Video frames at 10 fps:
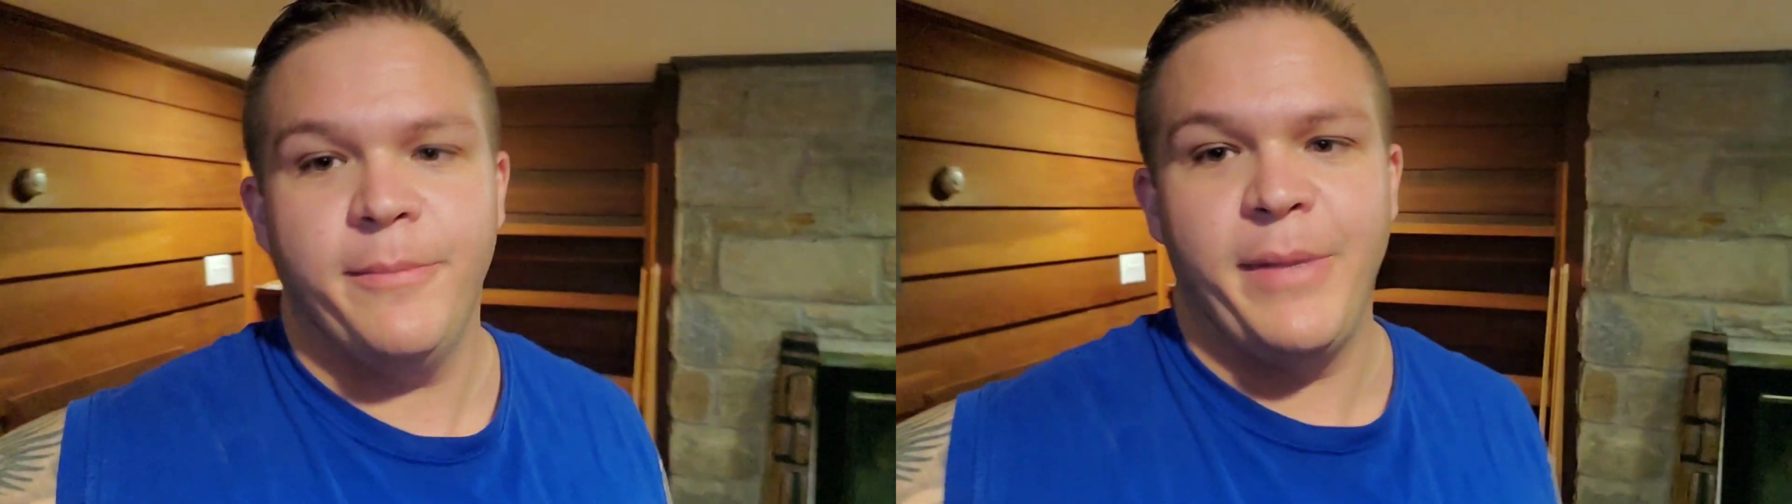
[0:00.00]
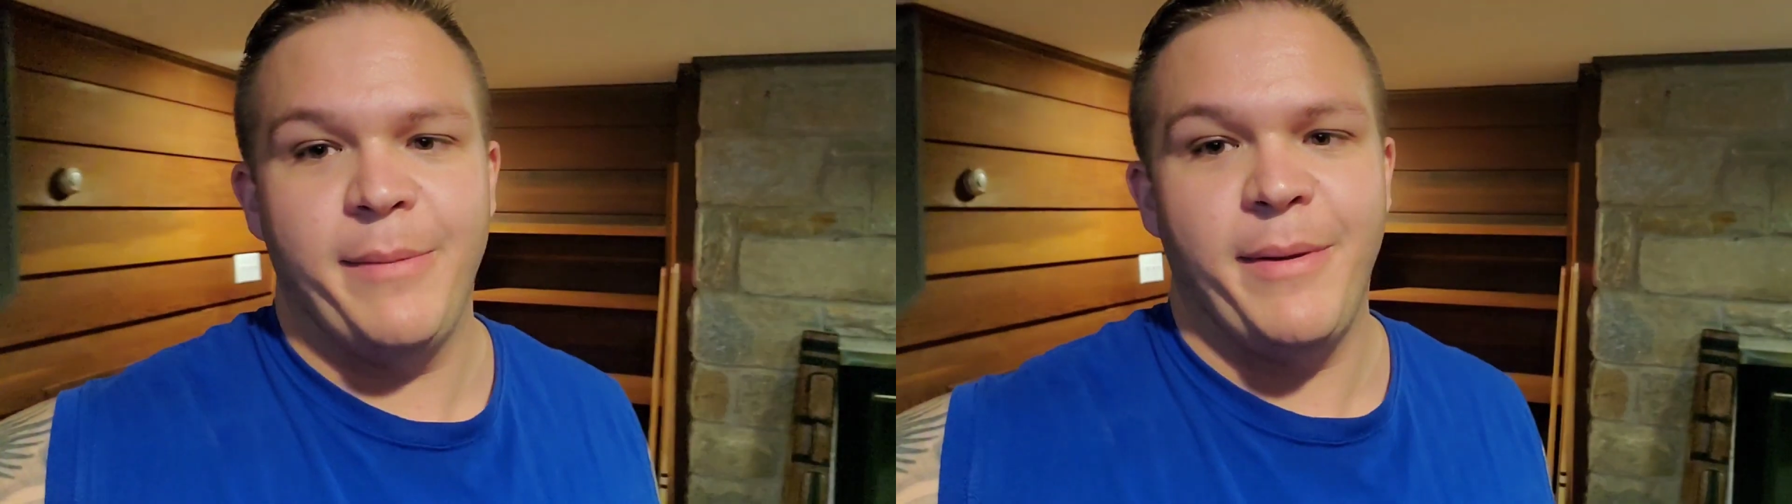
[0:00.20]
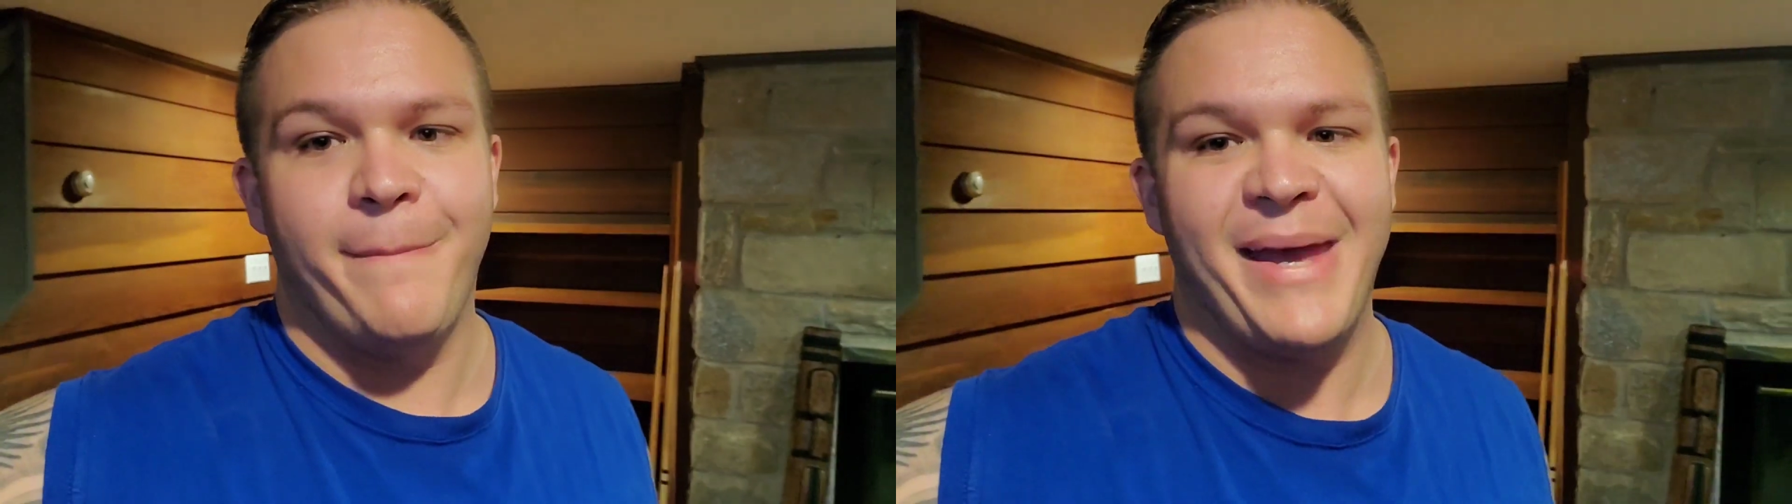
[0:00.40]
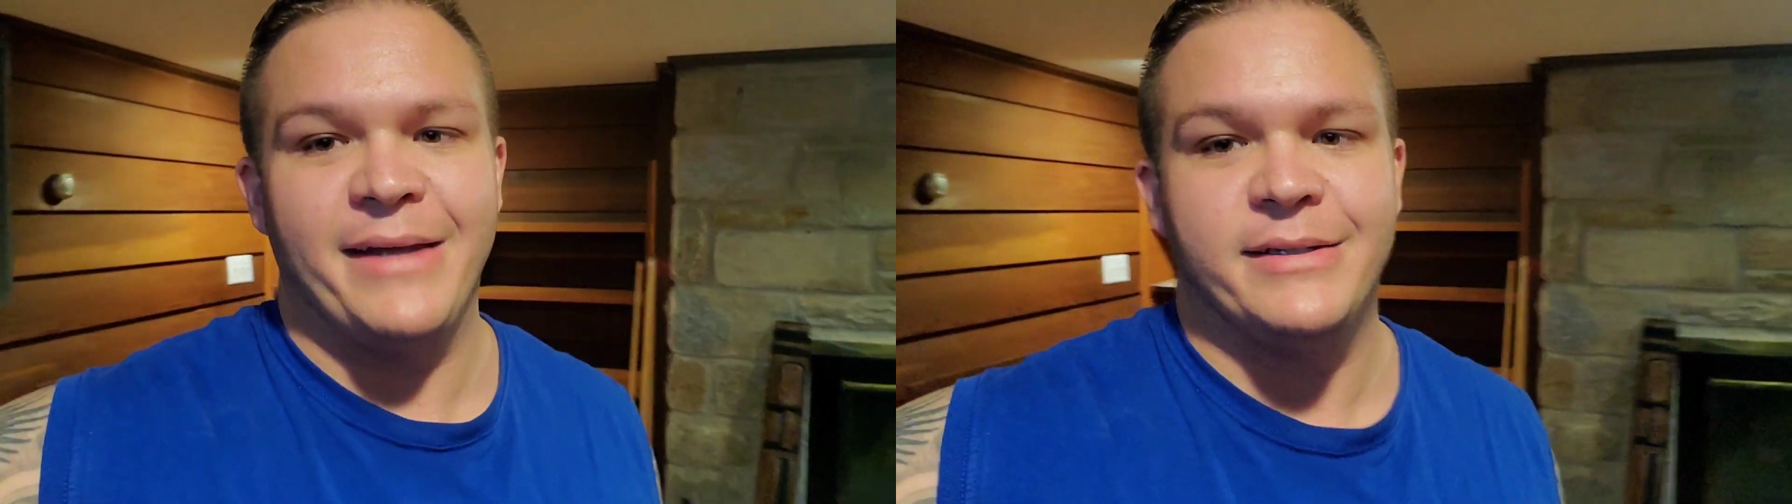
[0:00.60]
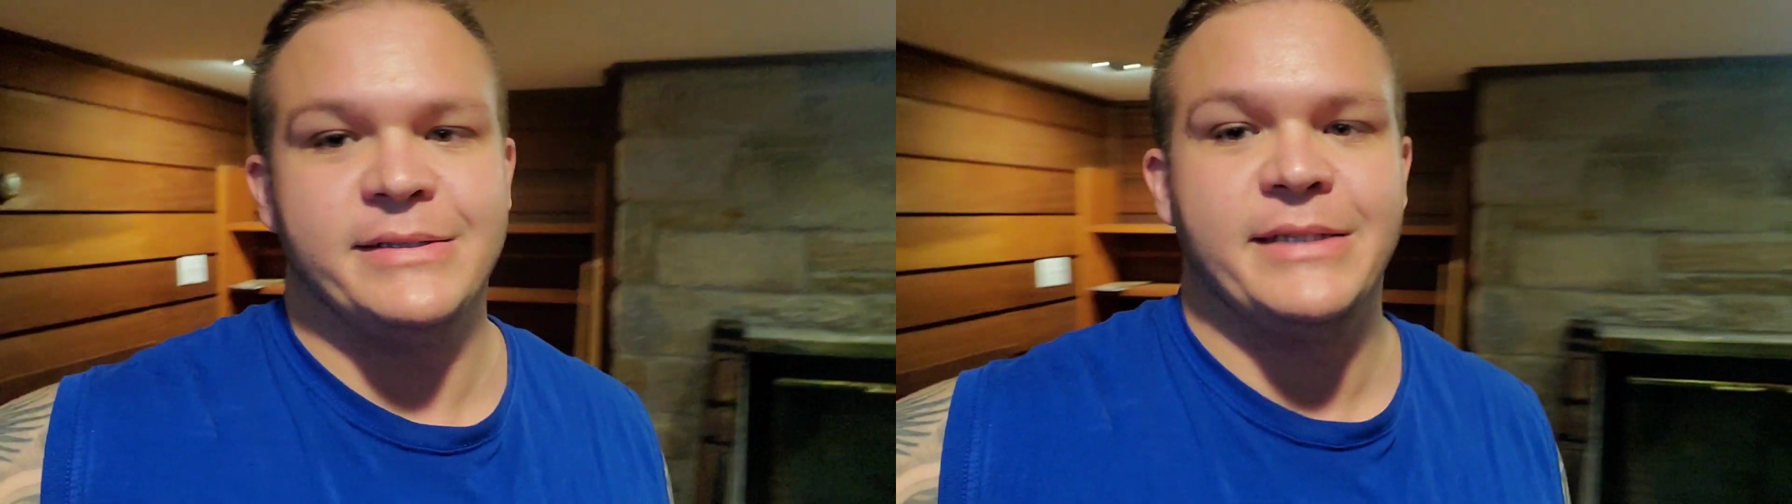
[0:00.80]
baby
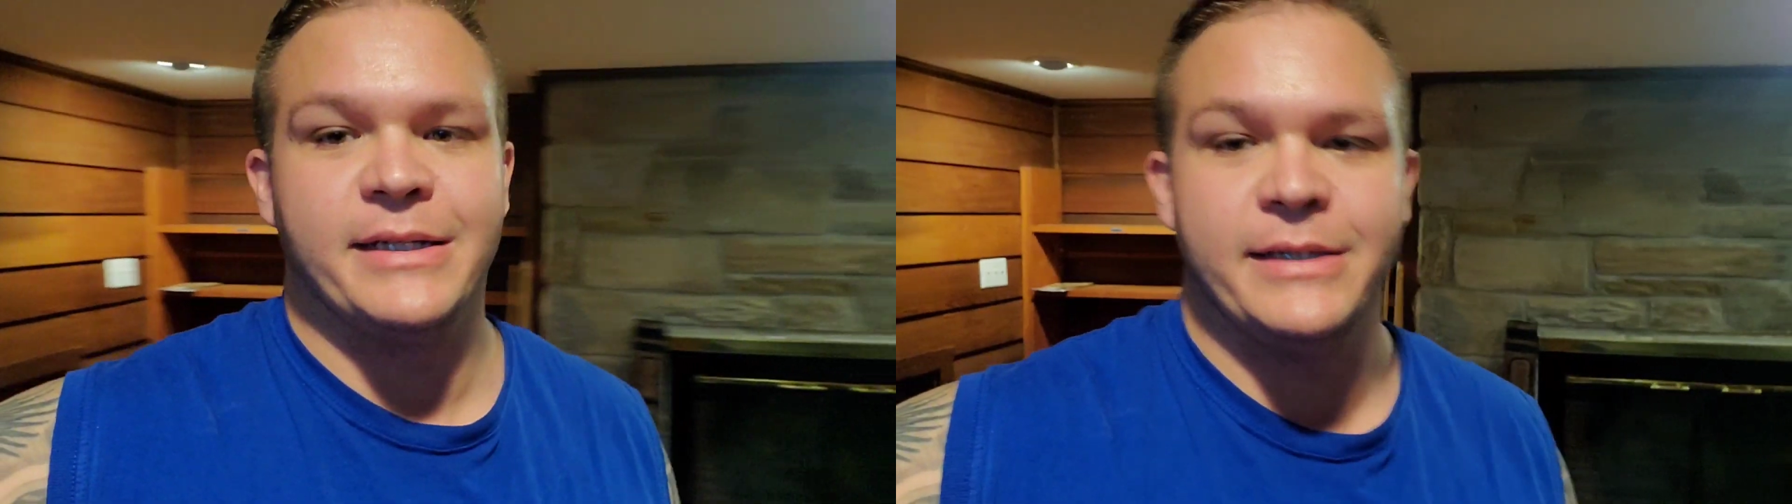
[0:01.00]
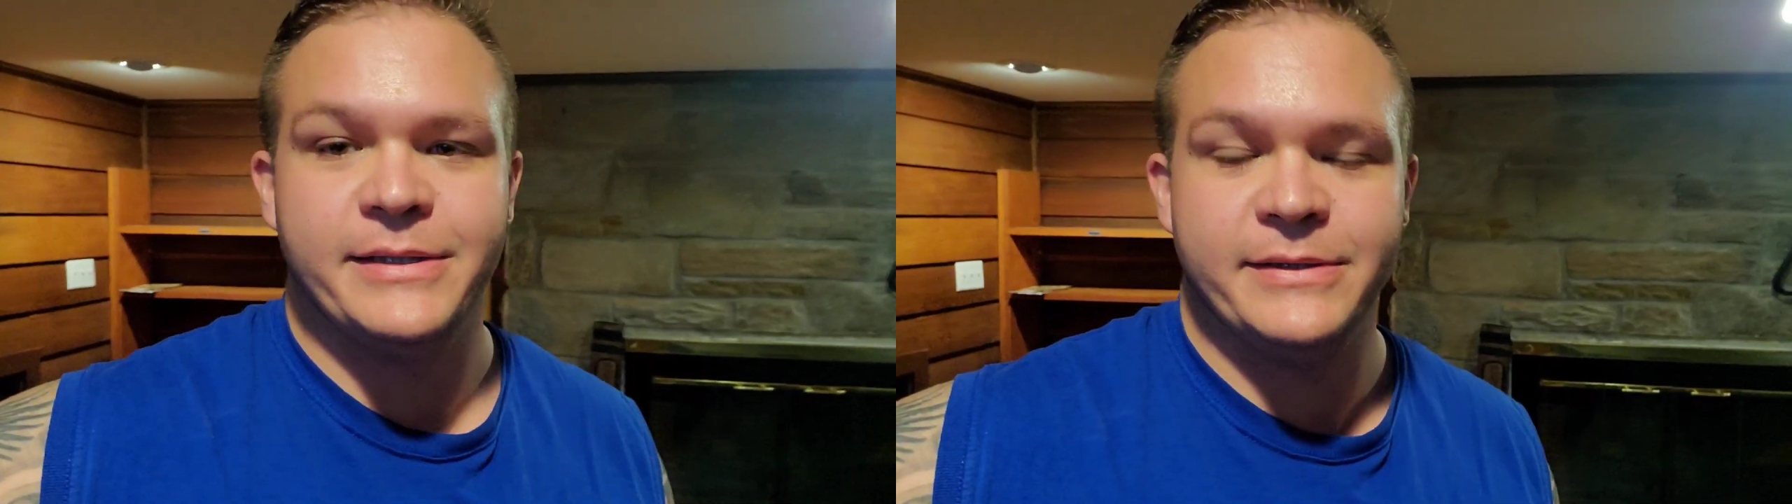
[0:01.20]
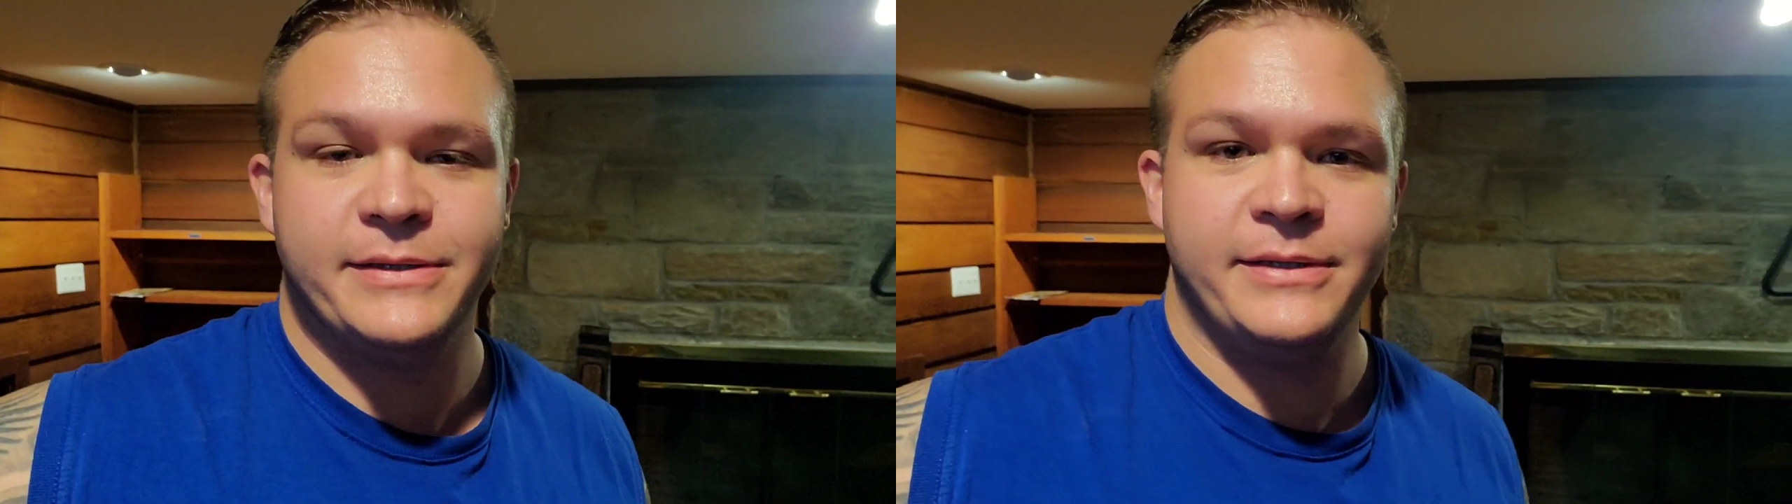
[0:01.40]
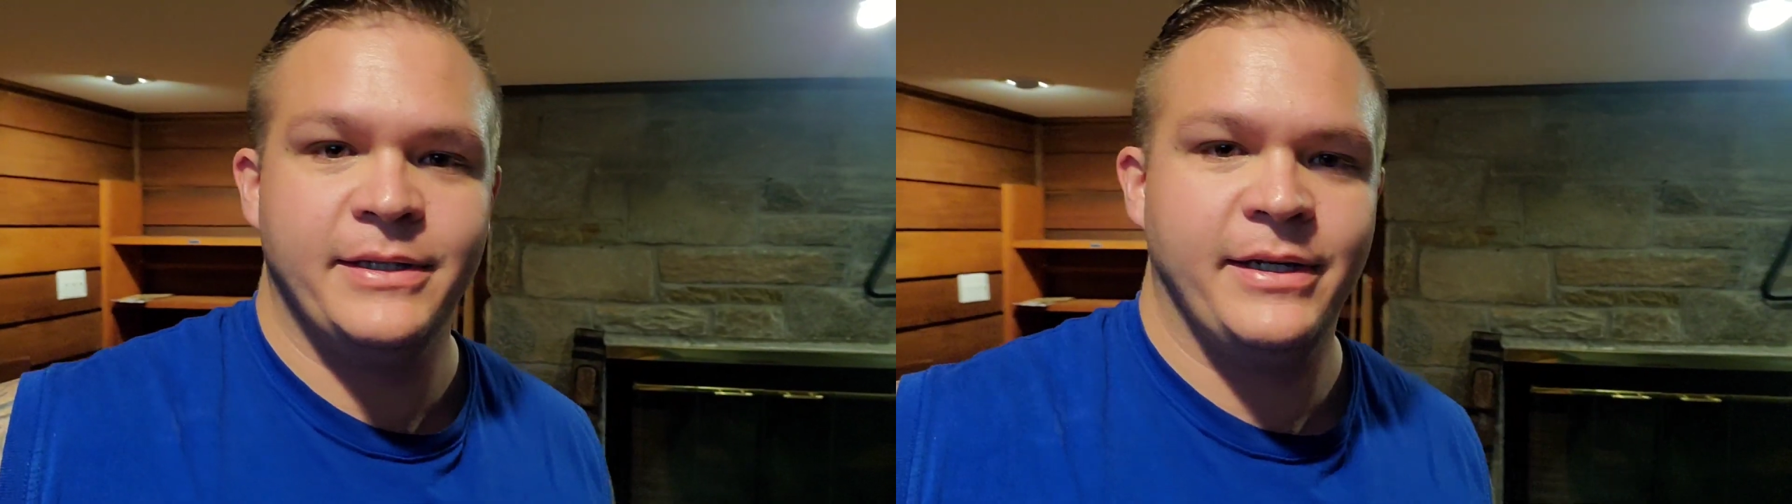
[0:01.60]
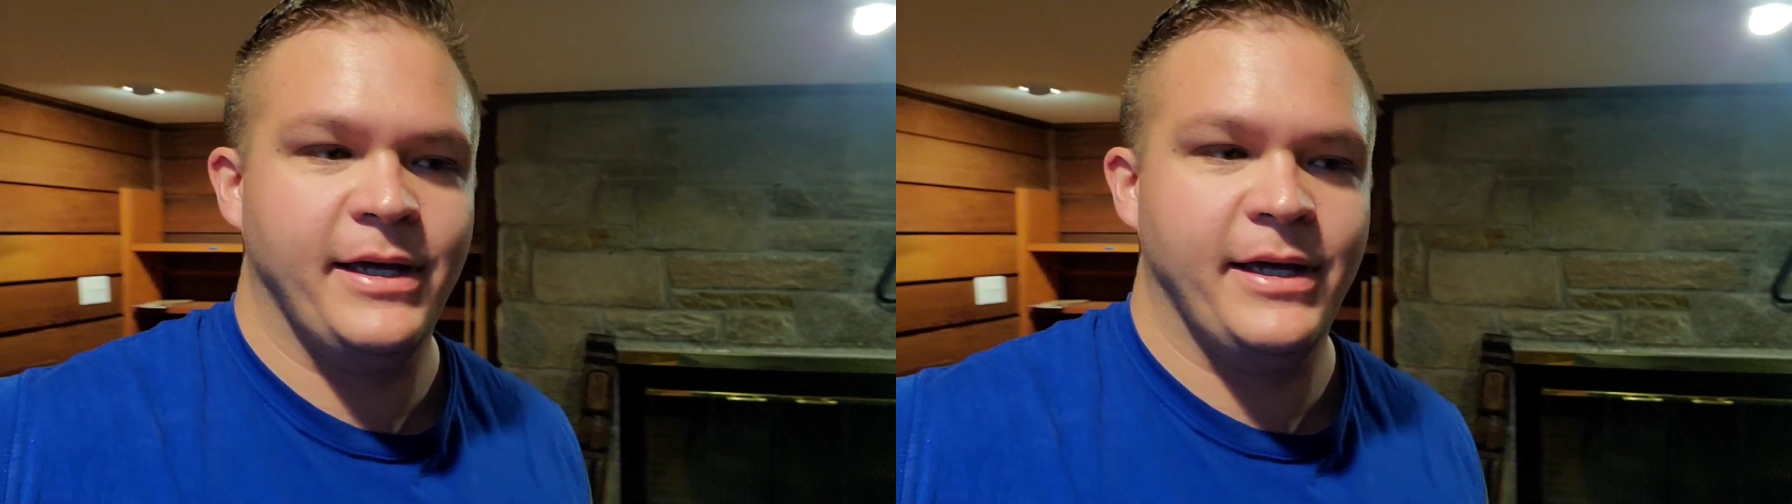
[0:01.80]
bandit cichlids,